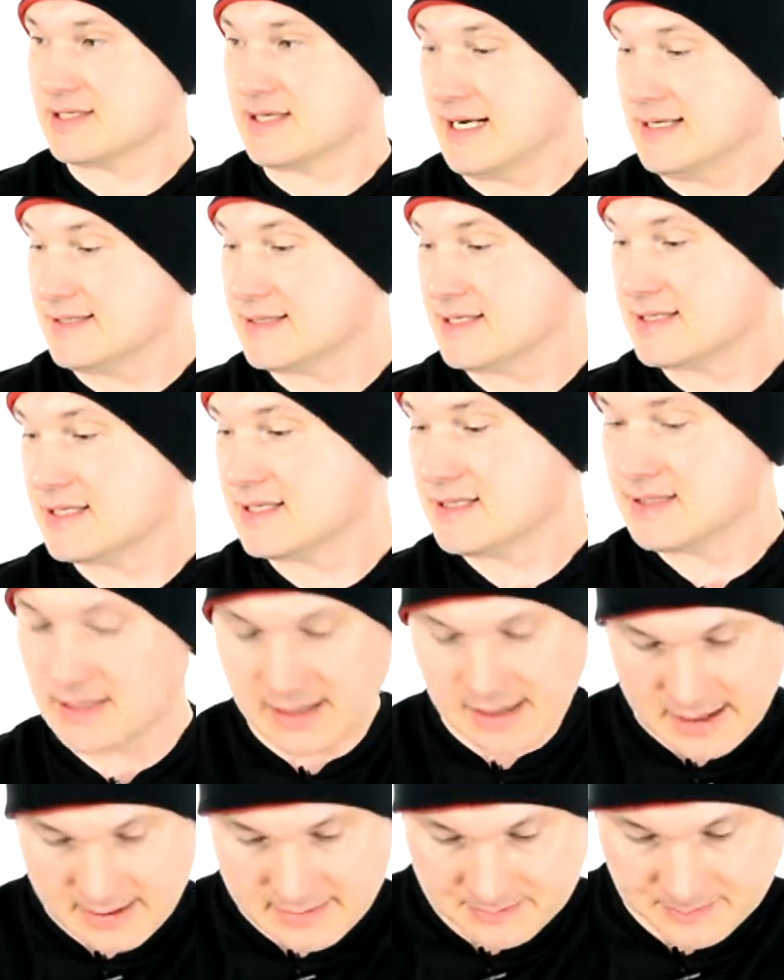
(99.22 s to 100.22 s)
size this is
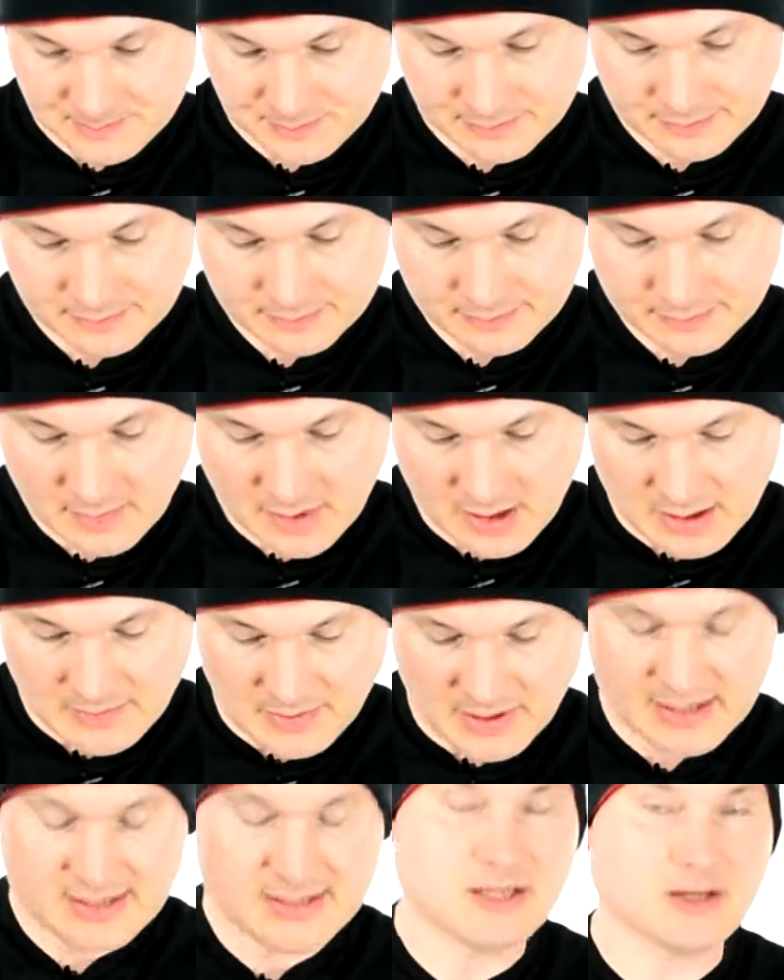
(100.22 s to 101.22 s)
on it,
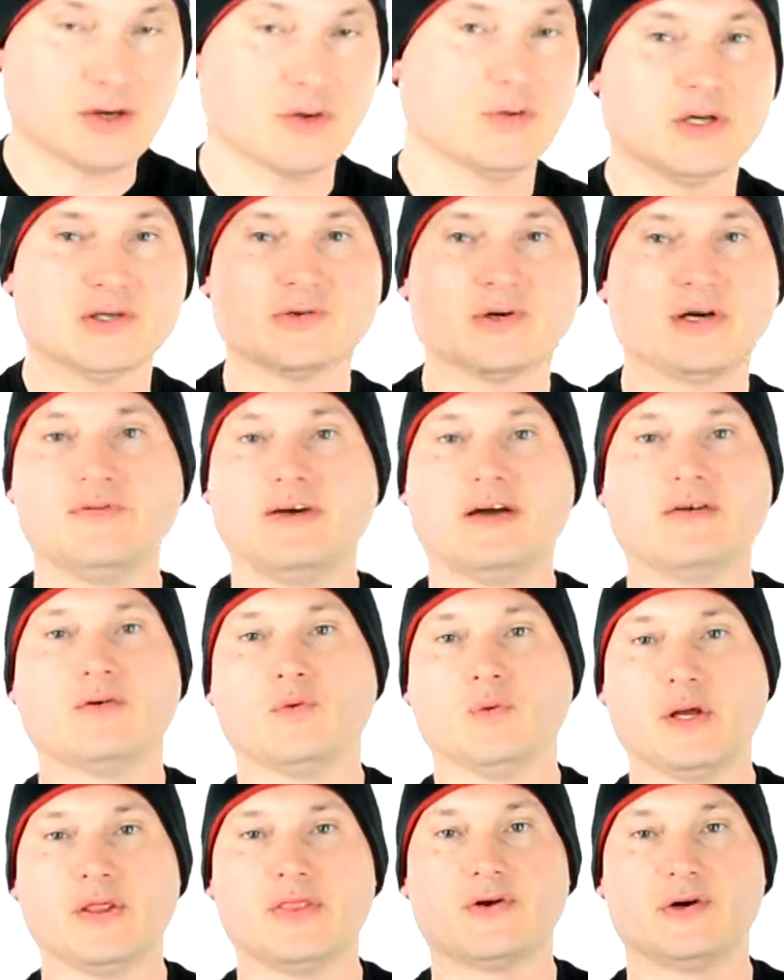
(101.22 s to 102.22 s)
but it's either 125 or
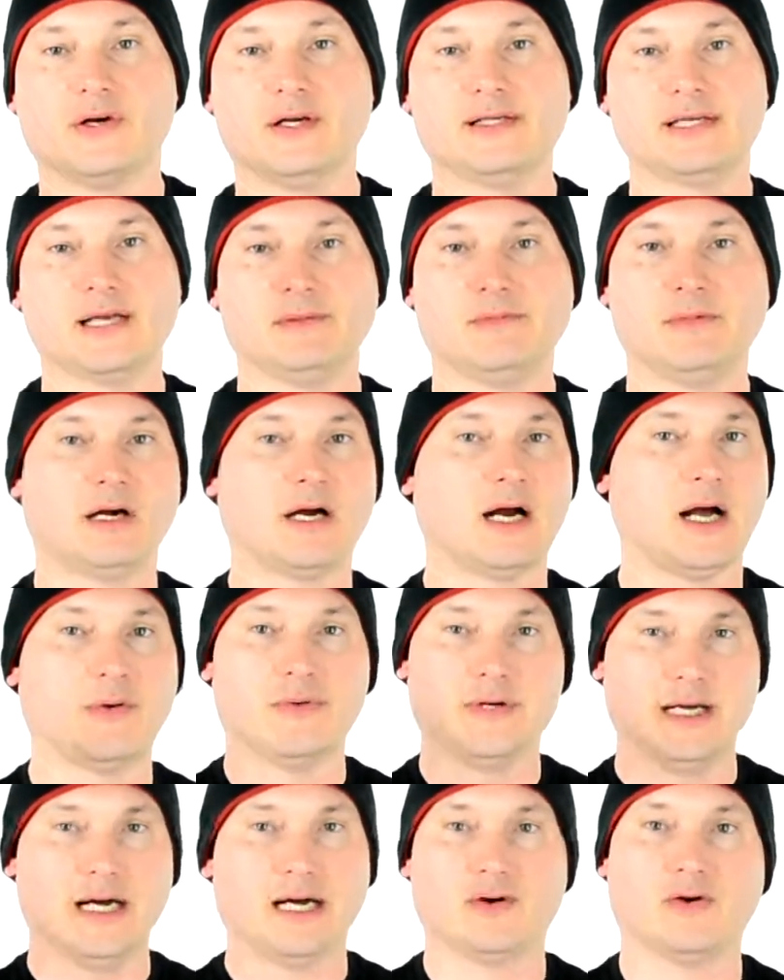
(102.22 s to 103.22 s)
130 centimeter. I
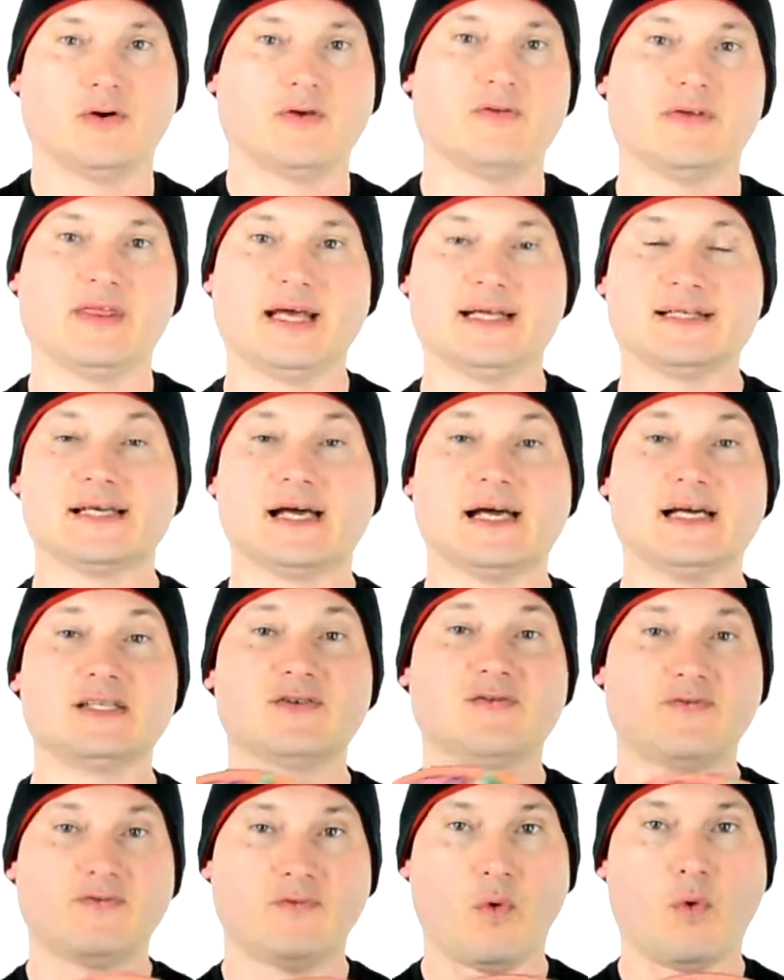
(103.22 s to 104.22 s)
would not go over that size
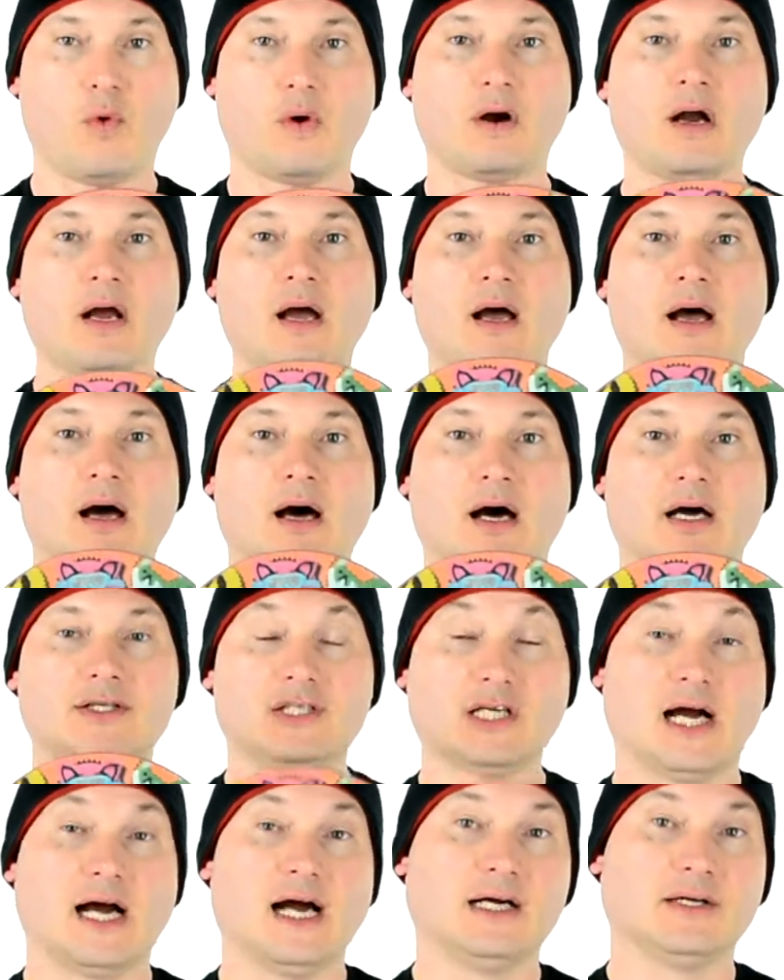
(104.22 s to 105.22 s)
for a
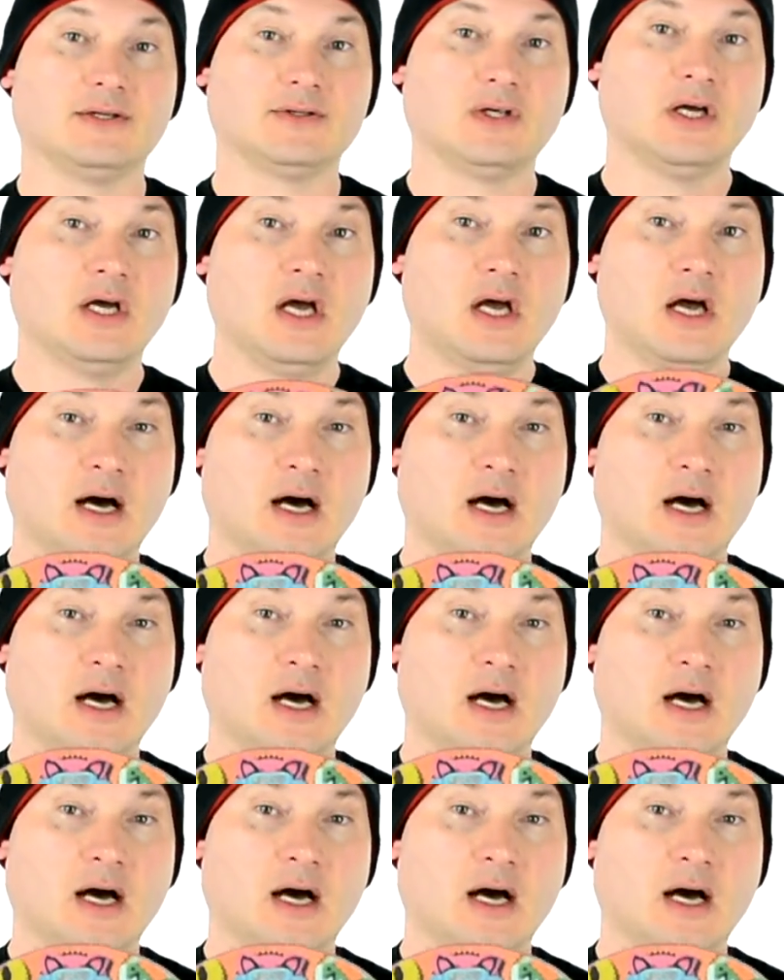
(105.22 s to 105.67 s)
child